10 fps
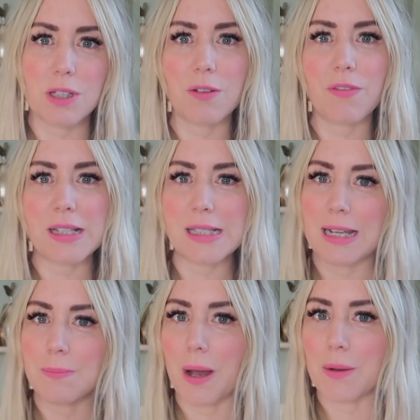was so
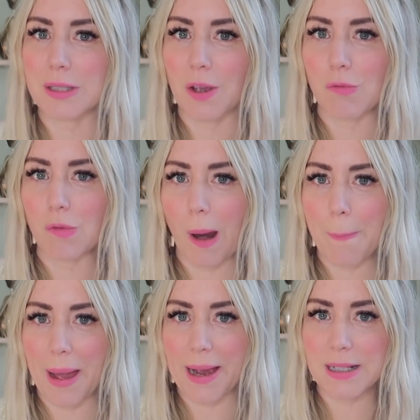fascinated by was going
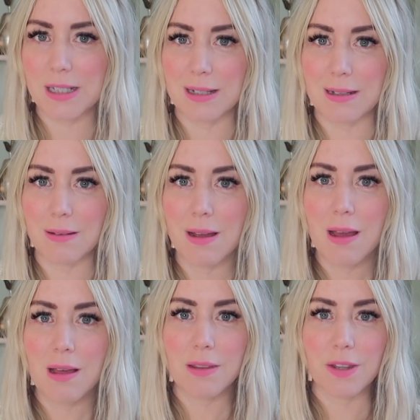right back to
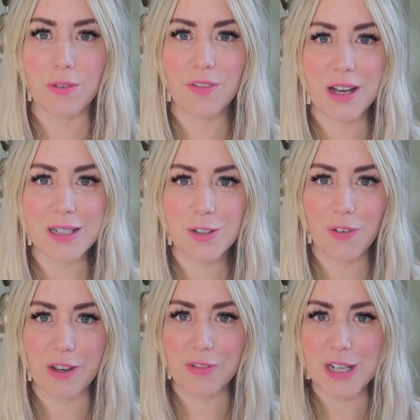the first
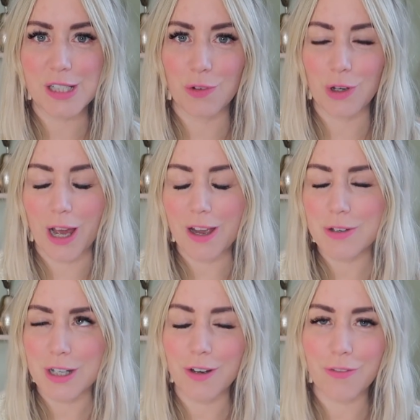5 years of your life,
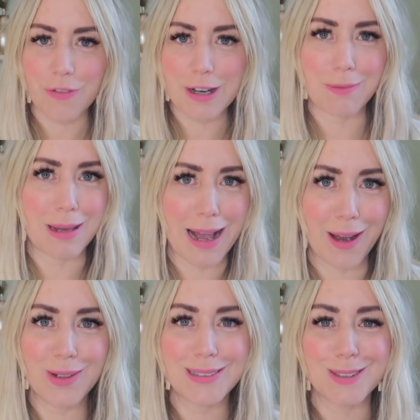which kind of freaked me
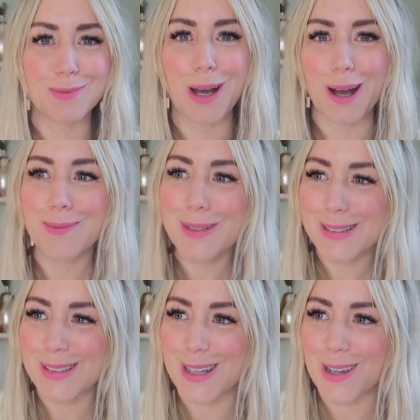out as a mum,
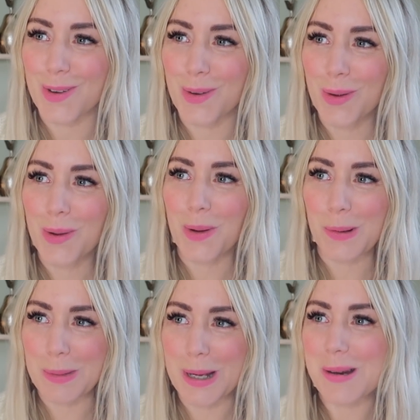because I was like,
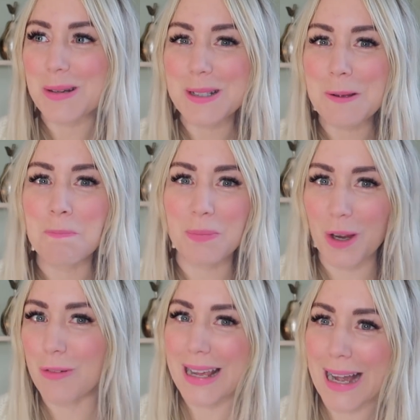oh my god,
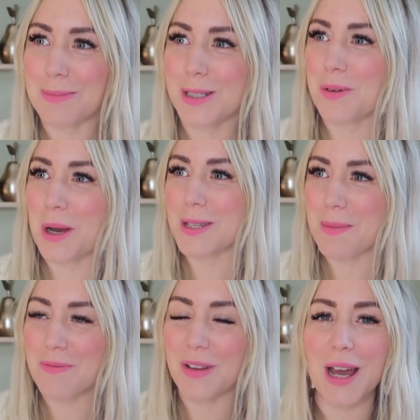I really am screwing them
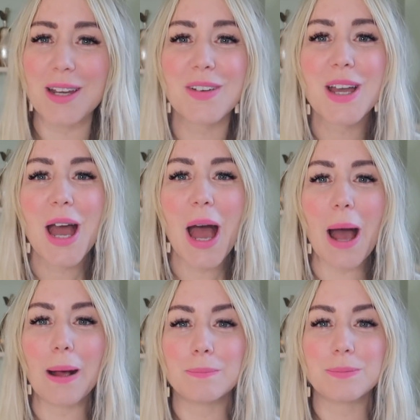up for life.
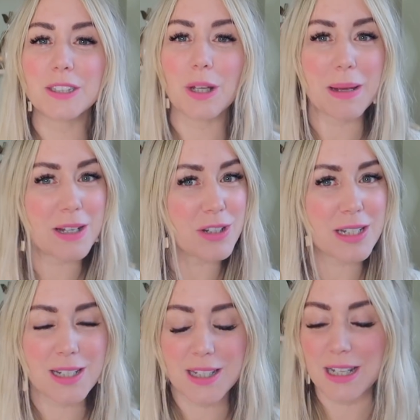So I'm
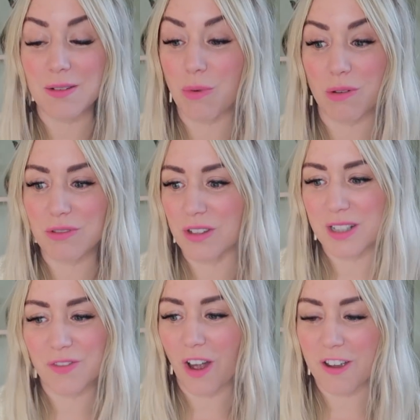interested to see what
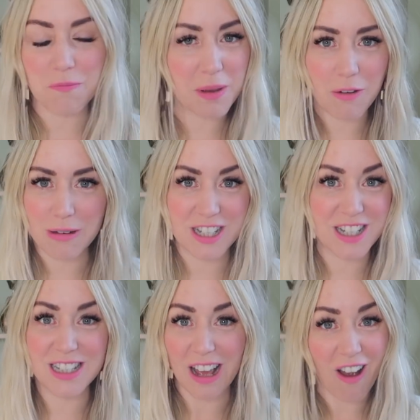these 5 big
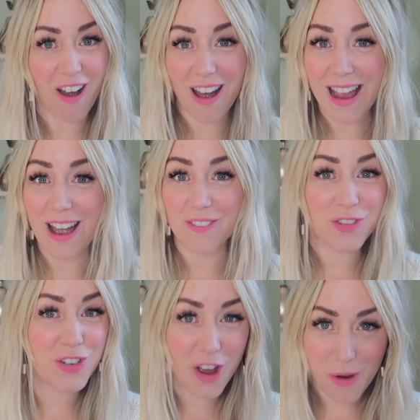questions are. I have
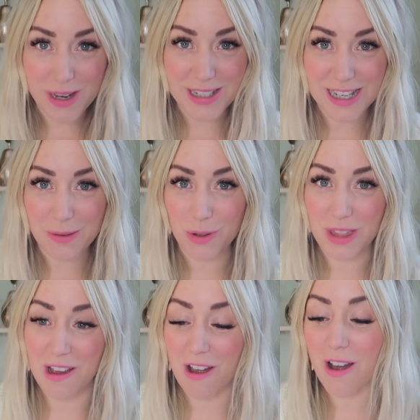no idea what
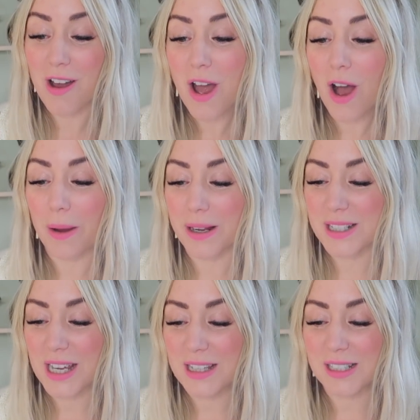they are. I'm going
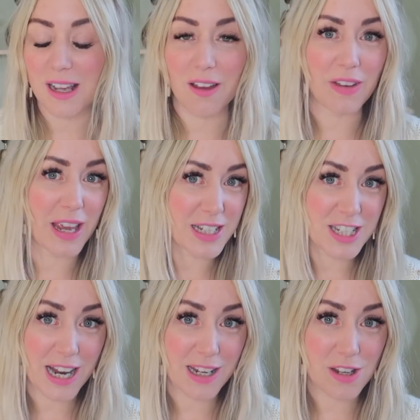to take the survey and
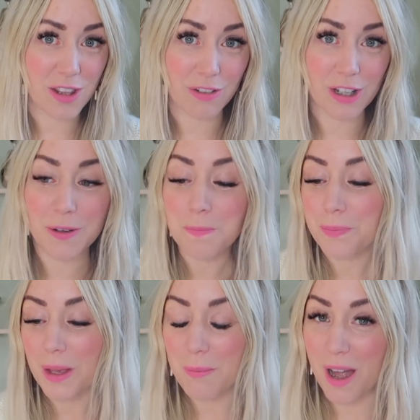chat you through
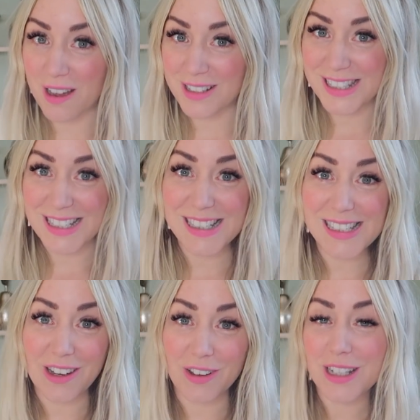my
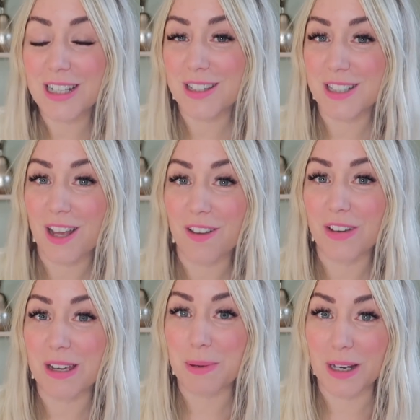answers, and I'll link the
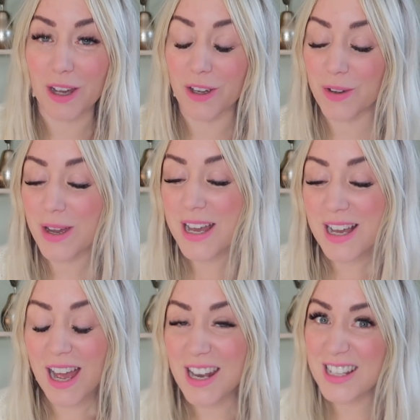survey below,
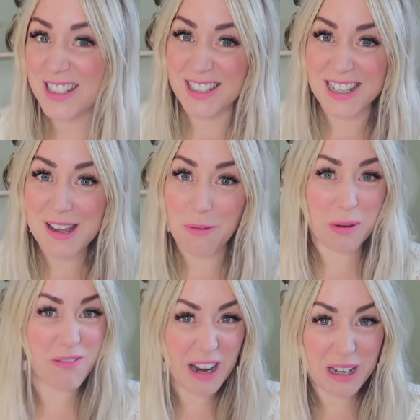and let's see what
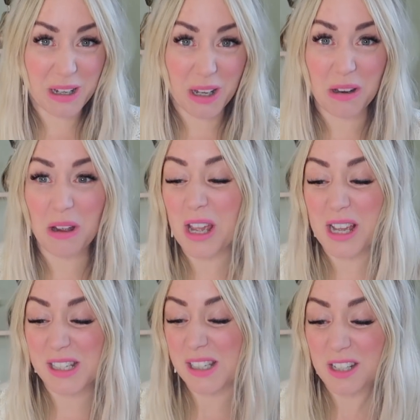we reckon.
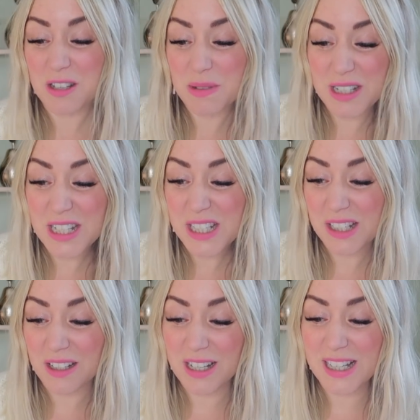Is this going to be
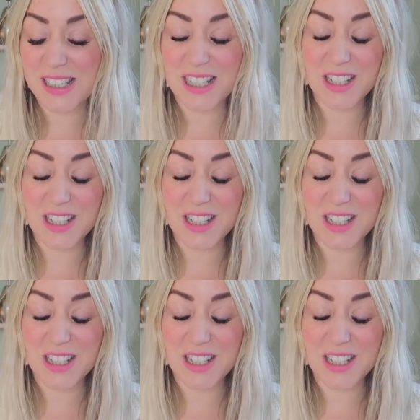decent? Is